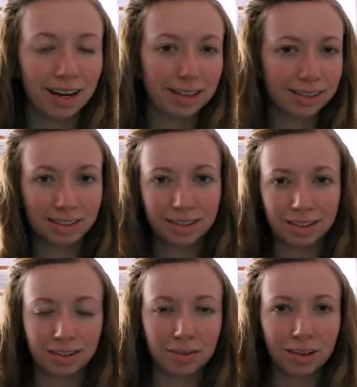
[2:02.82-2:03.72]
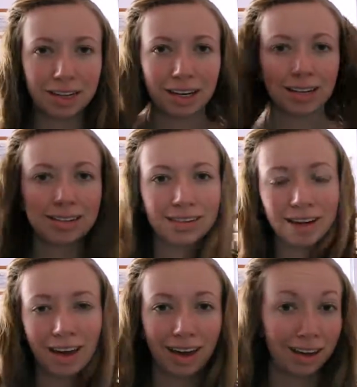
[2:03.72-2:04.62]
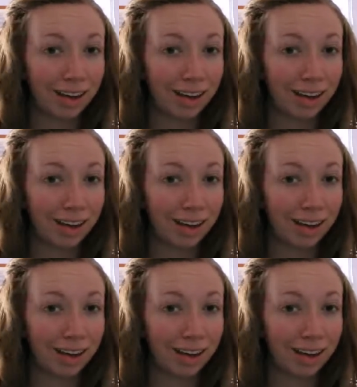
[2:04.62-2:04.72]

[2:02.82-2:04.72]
and it's still really nice, and hey,